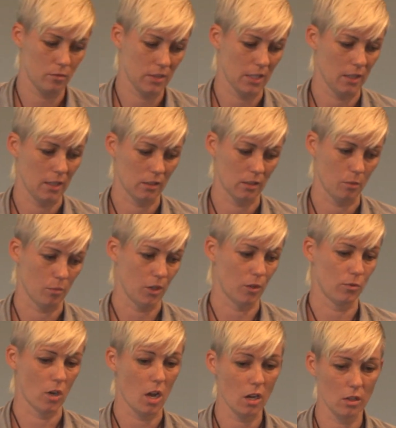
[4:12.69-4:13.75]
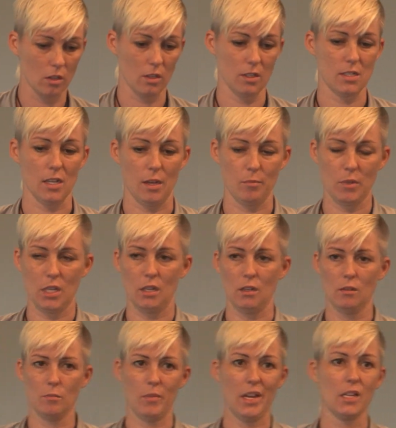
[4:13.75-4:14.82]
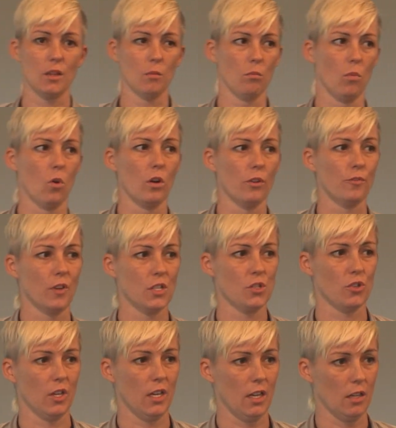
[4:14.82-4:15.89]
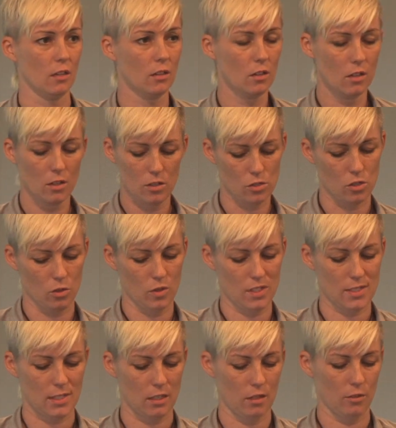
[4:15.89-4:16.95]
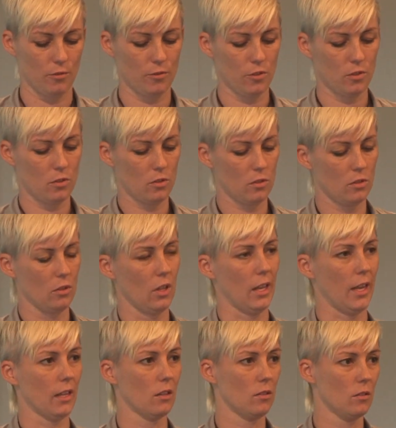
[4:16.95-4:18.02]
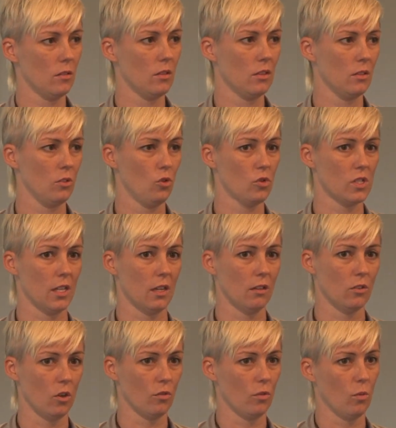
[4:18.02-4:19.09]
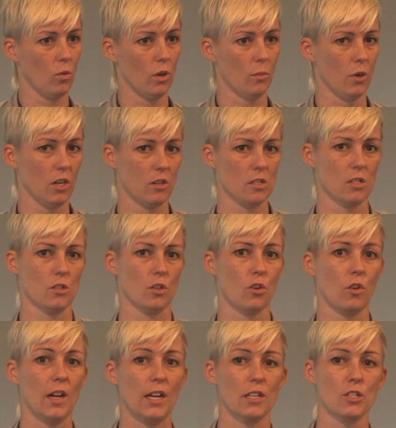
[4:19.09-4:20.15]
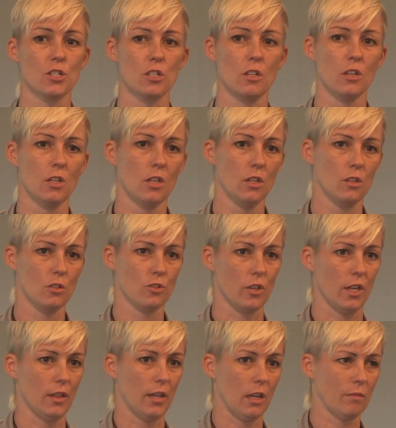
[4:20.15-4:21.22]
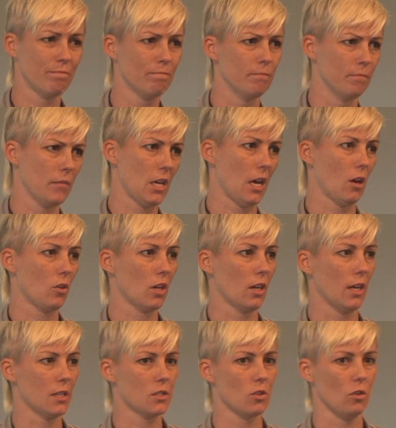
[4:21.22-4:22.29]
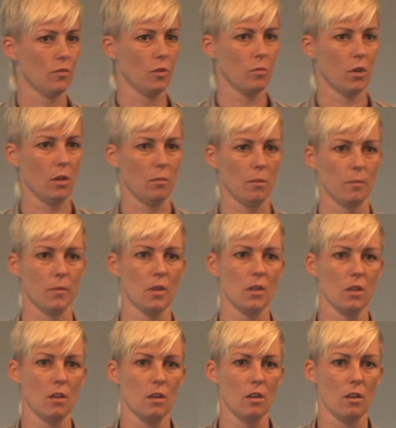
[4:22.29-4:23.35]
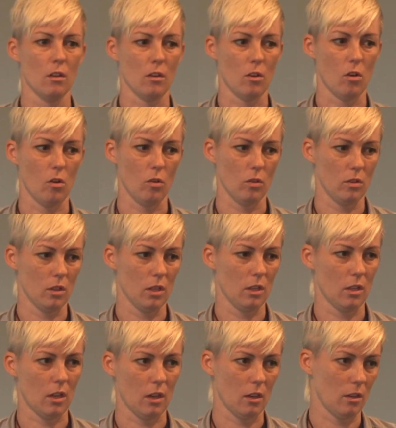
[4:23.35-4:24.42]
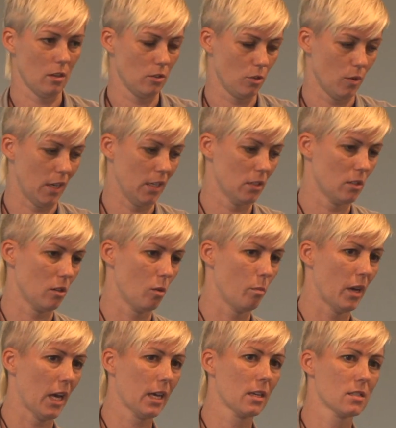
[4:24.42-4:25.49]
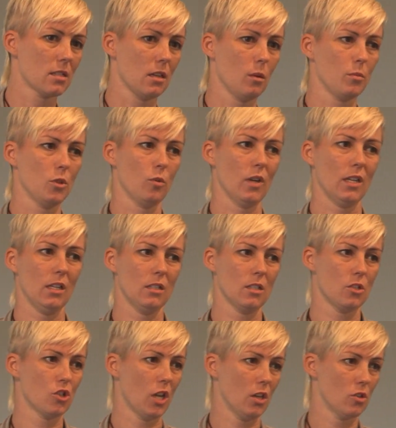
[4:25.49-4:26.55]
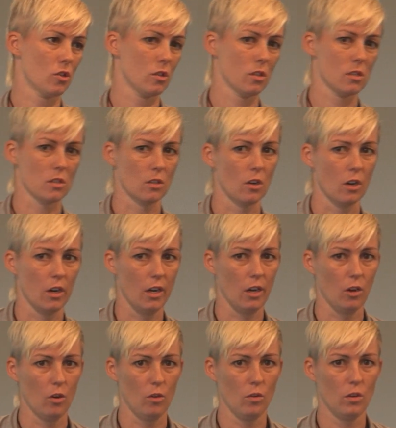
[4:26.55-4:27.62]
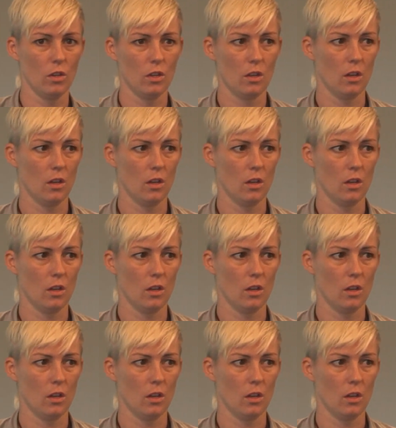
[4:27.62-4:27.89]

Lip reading: telling them they're wrong all the time can make them more frustrated. So instead of using no reward markers as a crutch, try and think, how can I solve the problem? Oh, do I need to go back a step? Do I need to change the scenario?